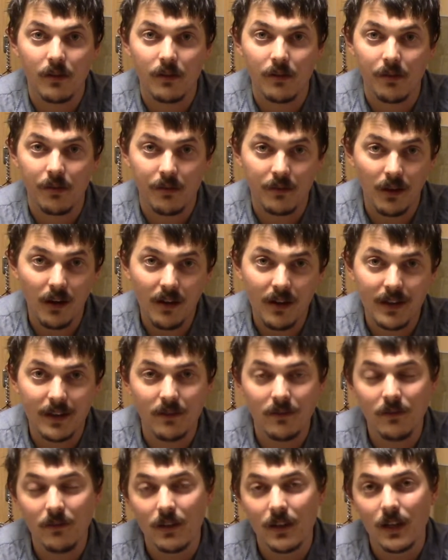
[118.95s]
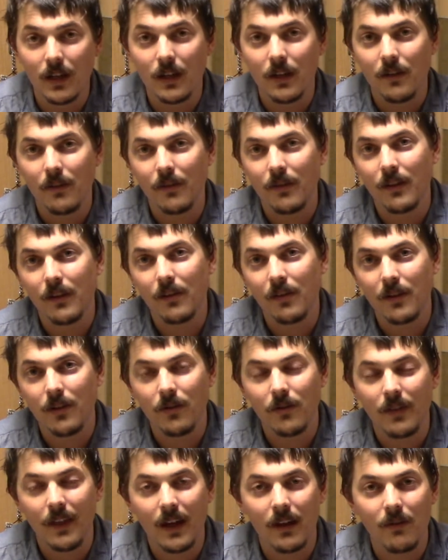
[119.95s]
style since
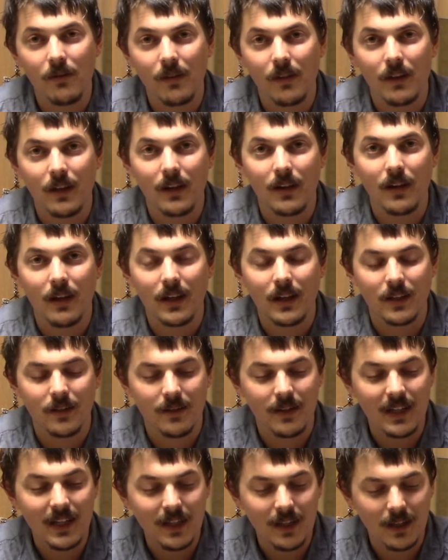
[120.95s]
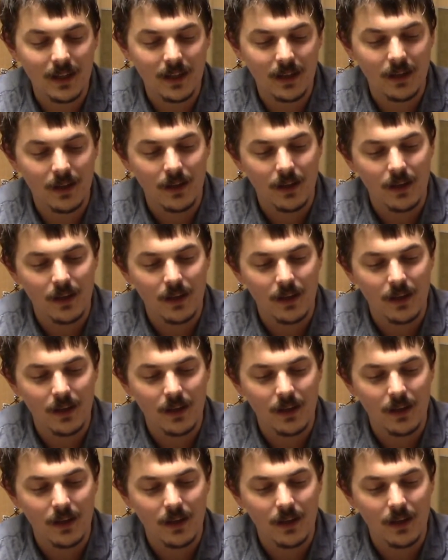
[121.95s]
2019.